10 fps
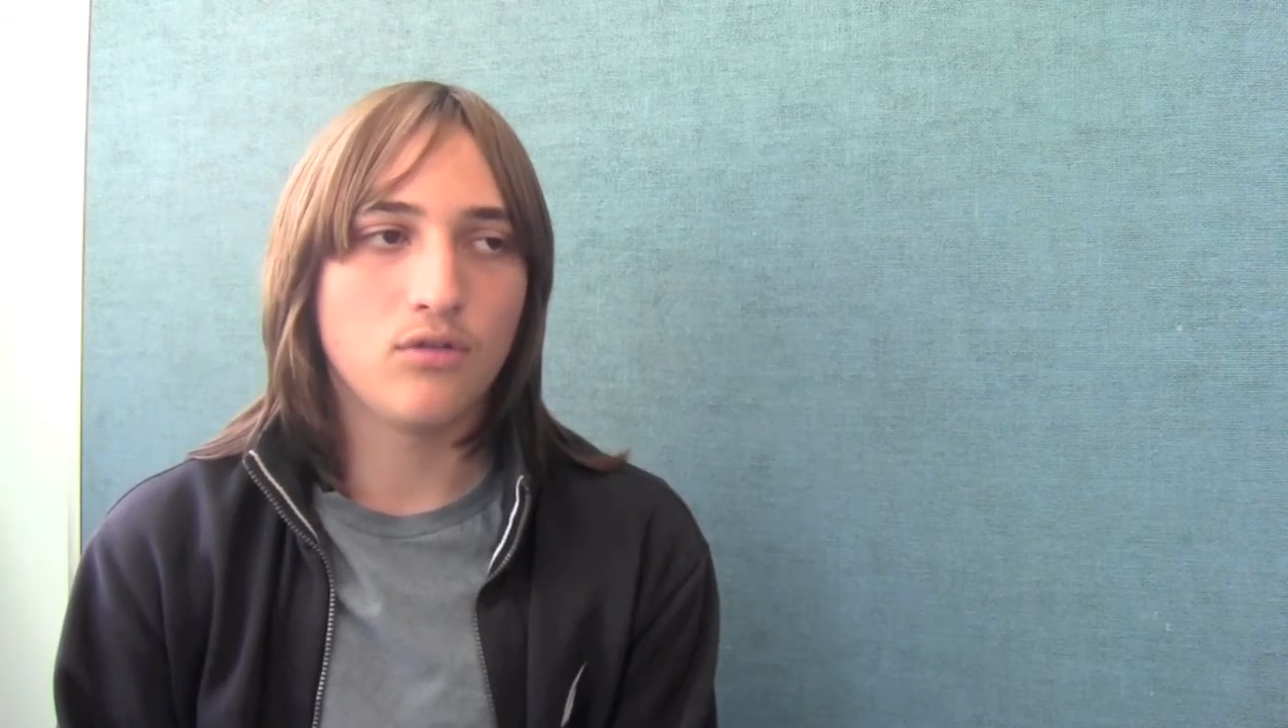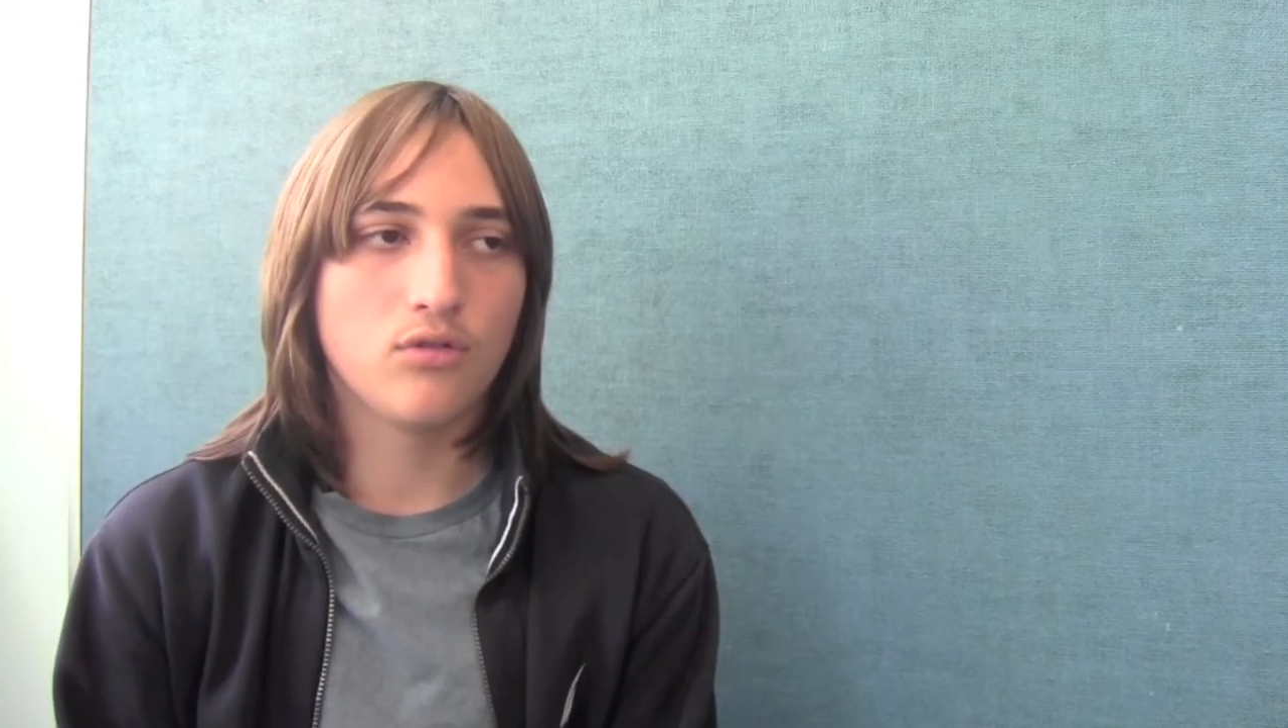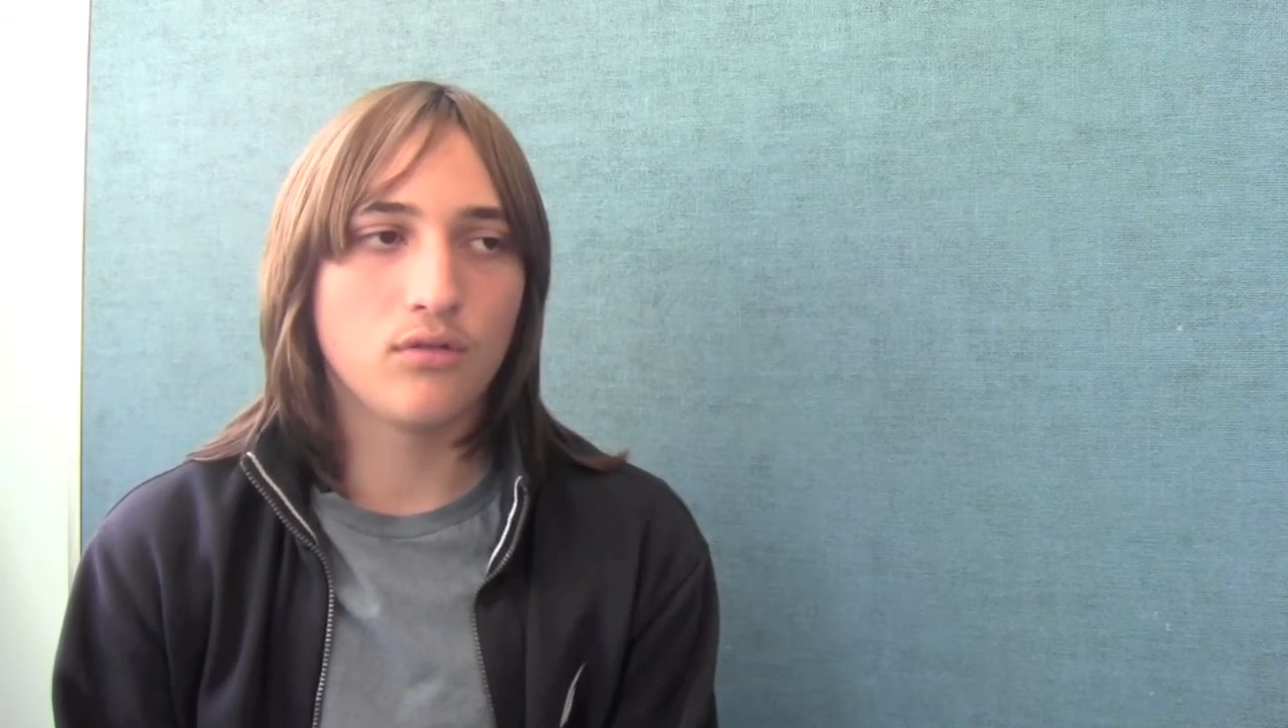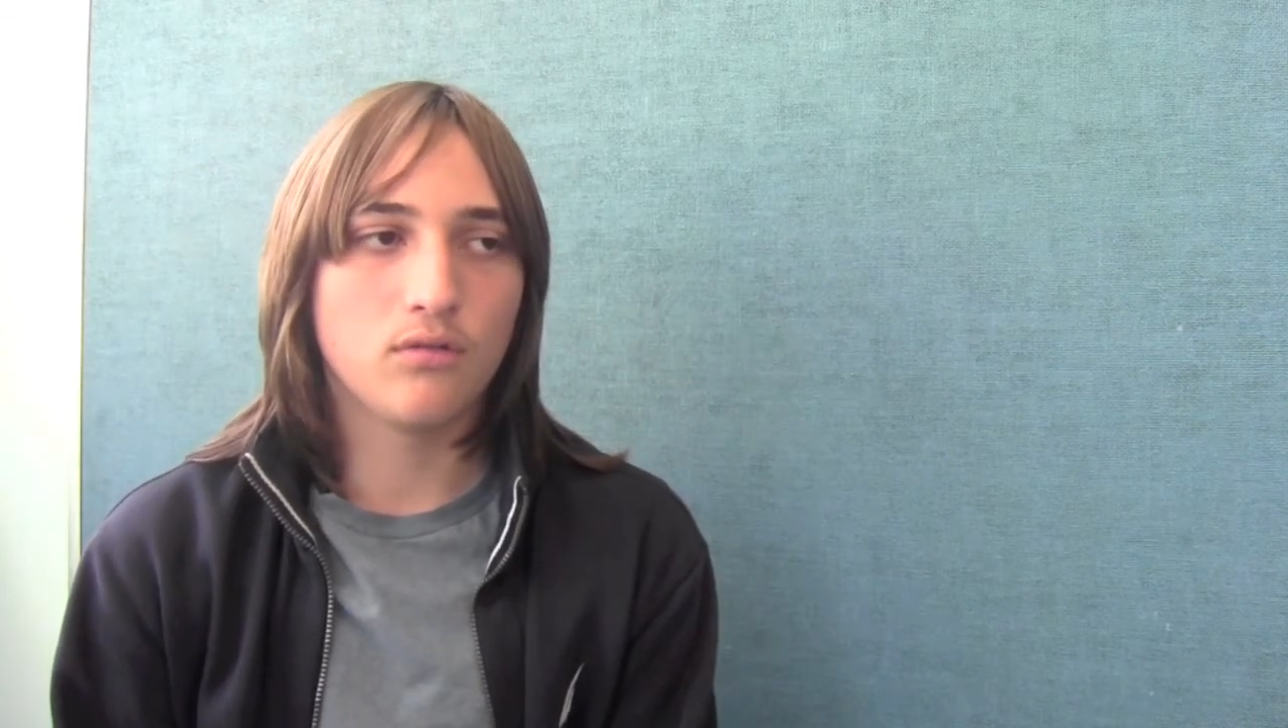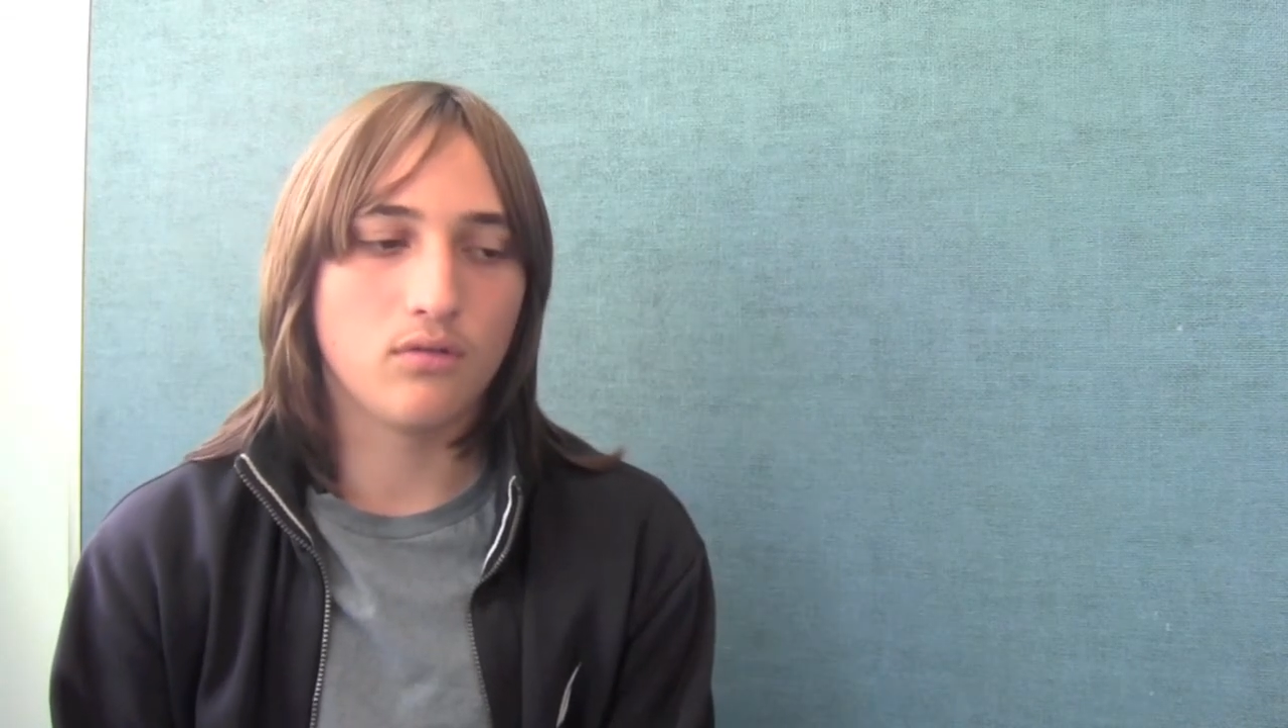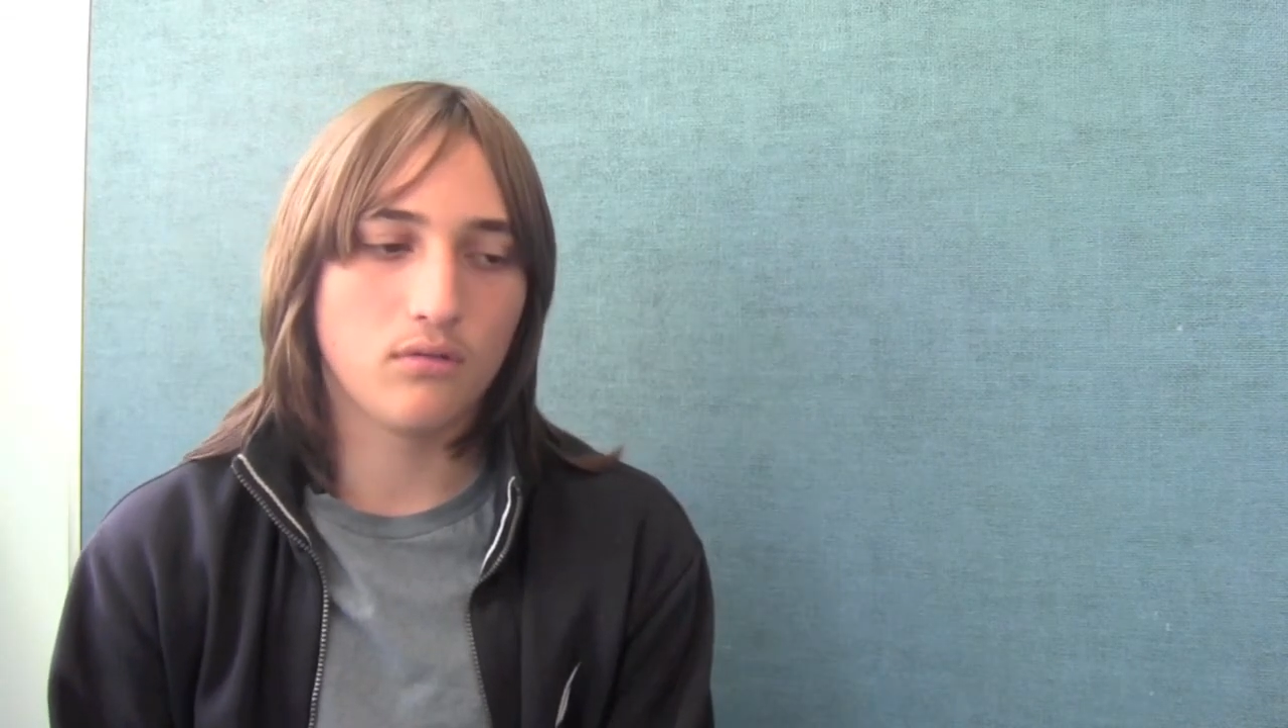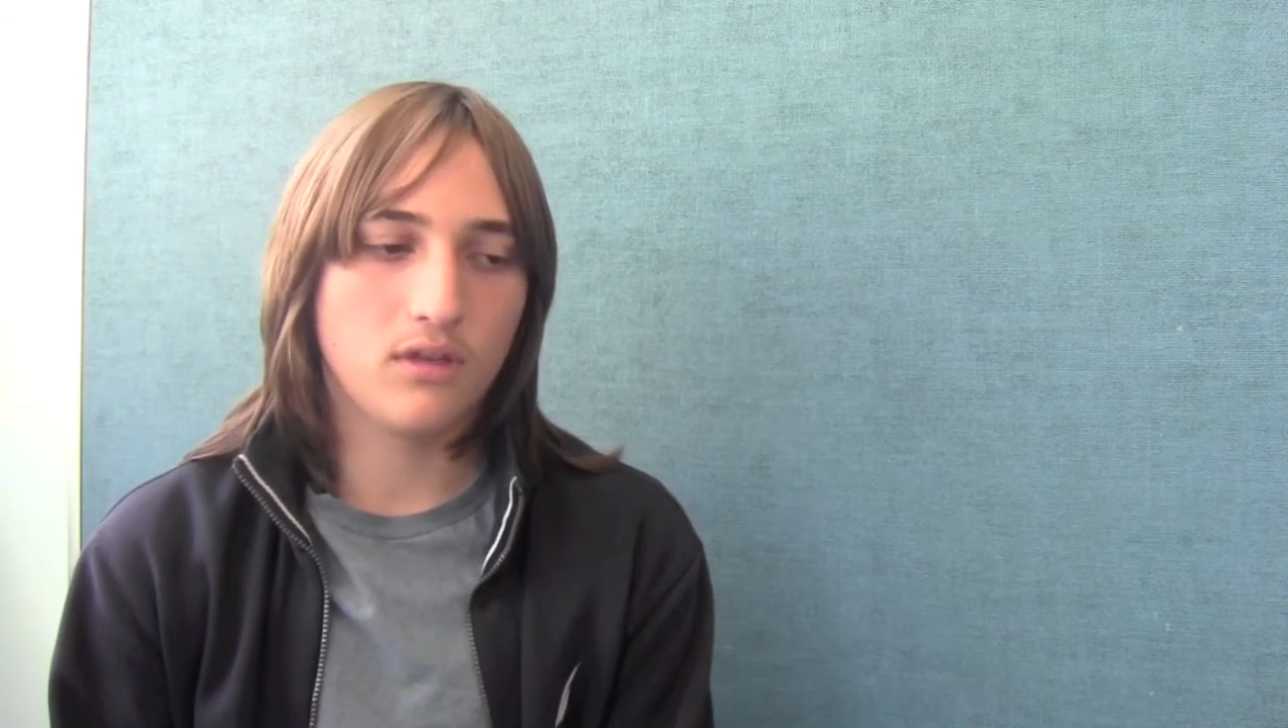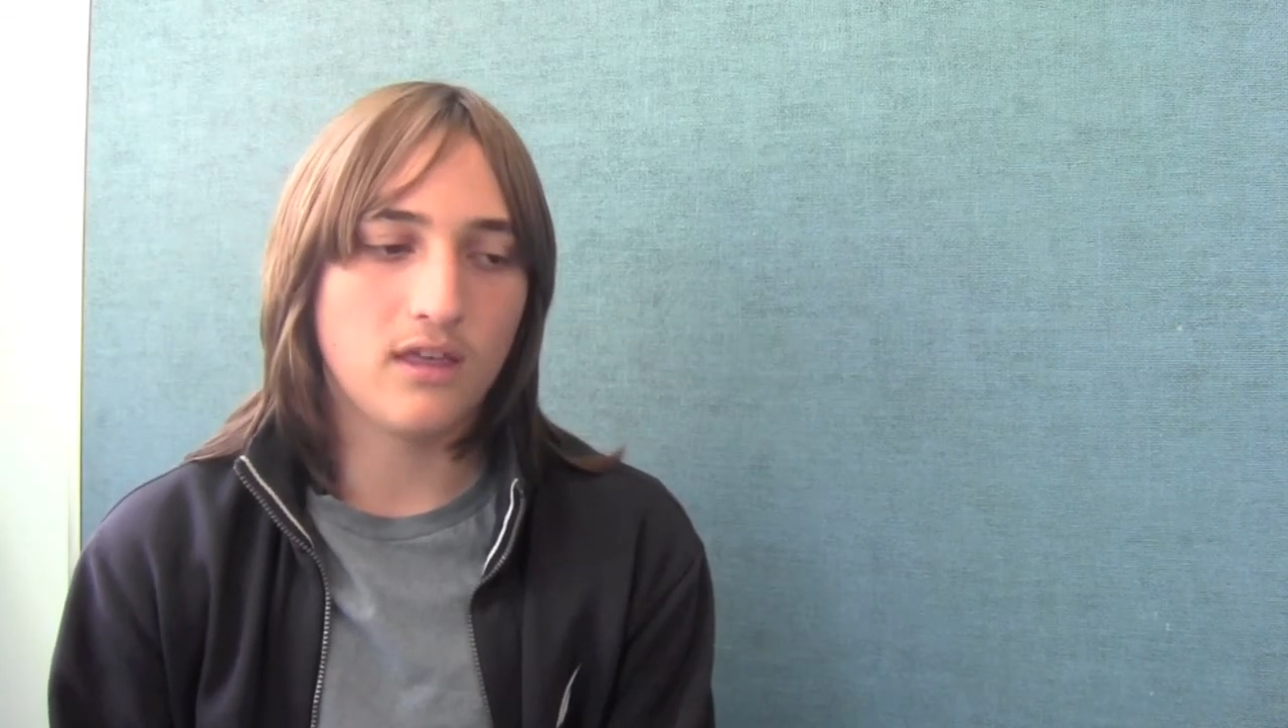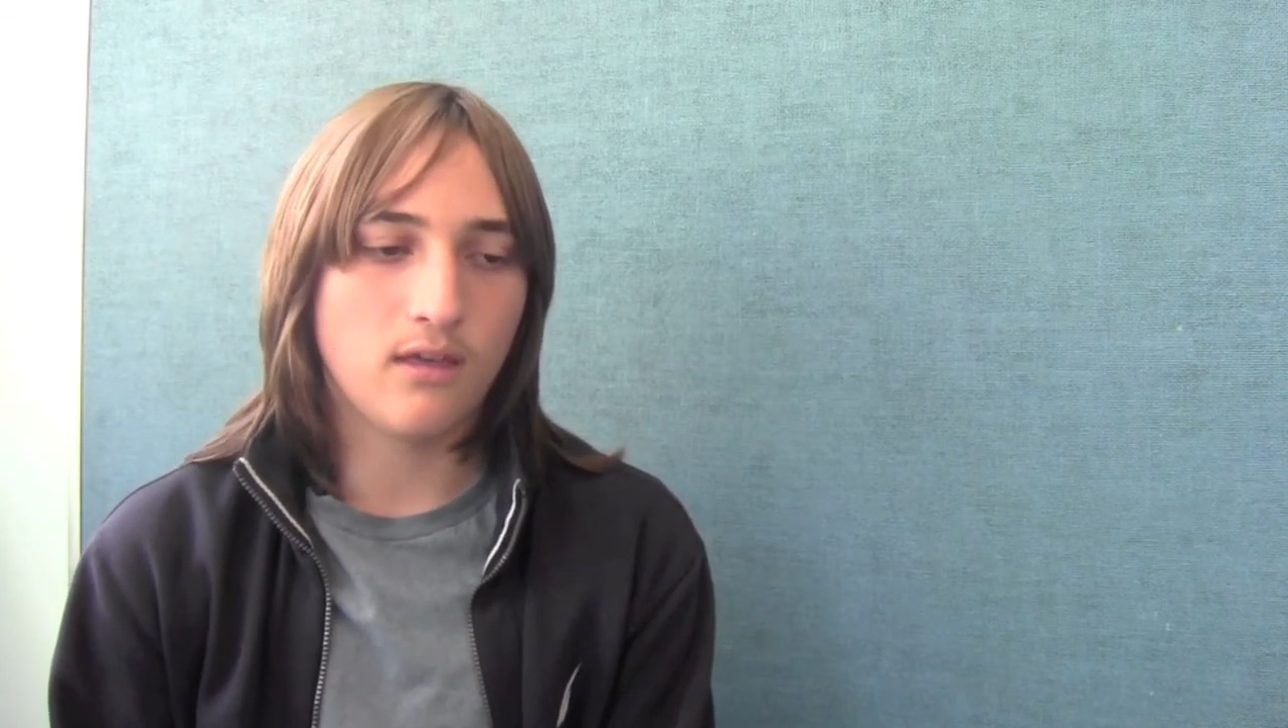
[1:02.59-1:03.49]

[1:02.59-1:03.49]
should